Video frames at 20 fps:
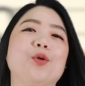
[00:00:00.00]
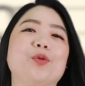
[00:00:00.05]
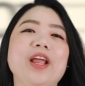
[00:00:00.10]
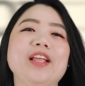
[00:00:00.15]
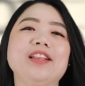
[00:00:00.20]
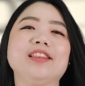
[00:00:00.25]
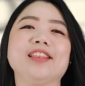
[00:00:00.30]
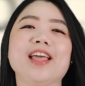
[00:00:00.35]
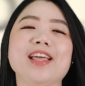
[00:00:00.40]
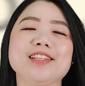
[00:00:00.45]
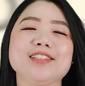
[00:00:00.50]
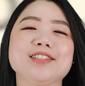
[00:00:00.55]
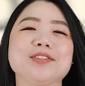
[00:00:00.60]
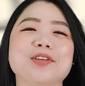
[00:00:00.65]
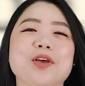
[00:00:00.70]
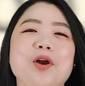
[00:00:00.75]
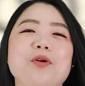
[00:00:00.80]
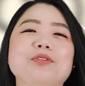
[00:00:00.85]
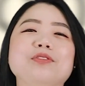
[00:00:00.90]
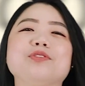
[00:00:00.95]
Right, let's
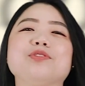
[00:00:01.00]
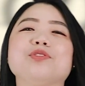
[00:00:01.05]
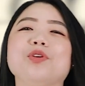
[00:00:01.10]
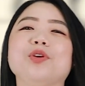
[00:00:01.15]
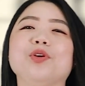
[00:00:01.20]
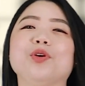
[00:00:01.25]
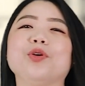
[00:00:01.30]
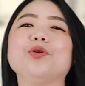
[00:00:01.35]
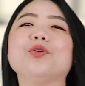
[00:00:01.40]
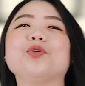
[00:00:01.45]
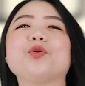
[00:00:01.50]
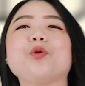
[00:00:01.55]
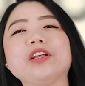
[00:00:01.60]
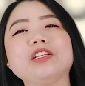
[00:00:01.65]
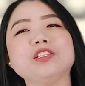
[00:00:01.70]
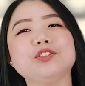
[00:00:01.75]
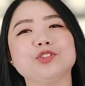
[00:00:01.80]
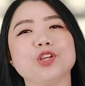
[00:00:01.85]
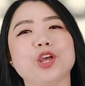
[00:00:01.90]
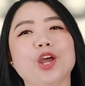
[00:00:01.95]
go to
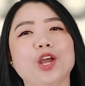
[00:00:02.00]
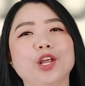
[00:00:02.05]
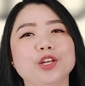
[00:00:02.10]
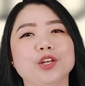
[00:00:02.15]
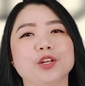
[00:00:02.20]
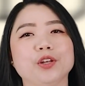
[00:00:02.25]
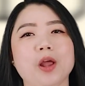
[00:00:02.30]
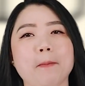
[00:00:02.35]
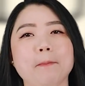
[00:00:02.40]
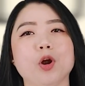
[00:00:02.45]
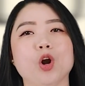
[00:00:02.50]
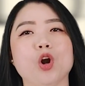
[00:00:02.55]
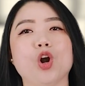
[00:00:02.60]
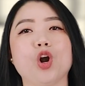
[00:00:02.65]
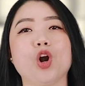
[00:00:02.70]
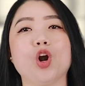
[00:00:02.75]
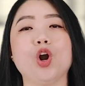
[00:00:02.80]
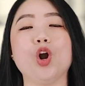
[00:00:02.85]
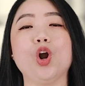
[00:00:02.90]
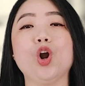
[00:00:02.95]
question
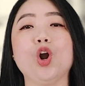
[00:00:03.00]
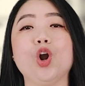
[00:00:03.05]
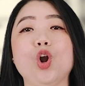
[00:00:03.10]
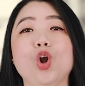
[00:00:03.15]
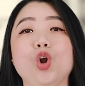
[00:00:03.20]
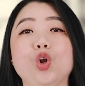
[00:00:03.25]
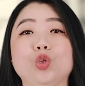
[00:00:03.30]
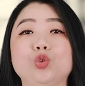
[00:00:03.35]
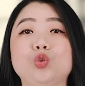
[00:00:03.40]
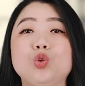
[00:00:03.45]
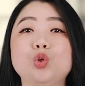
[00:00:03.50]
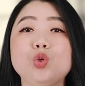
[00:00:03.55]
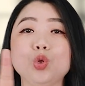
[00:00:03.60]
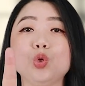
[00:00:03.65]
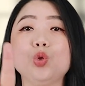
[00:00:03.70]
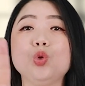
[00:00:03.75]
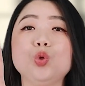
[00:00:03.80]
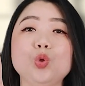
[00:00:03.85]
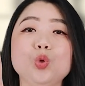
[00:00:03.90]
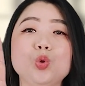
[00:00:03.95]
number
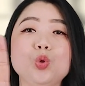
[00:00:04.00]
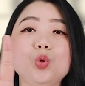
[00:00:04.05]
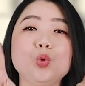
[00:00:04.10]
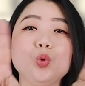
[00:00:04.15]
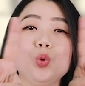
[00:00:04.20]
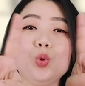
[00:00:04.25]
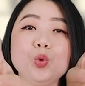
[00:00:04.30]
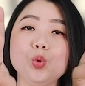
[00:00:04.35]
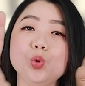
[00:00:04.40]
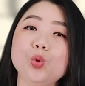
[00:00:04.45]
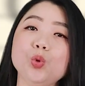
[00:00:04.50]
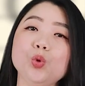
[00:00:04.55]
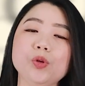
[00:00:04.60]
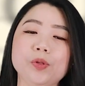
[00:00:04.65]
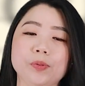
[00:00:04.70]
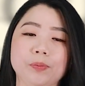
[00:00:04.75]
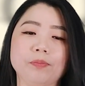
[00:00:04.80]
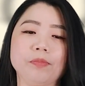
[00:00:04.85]
2.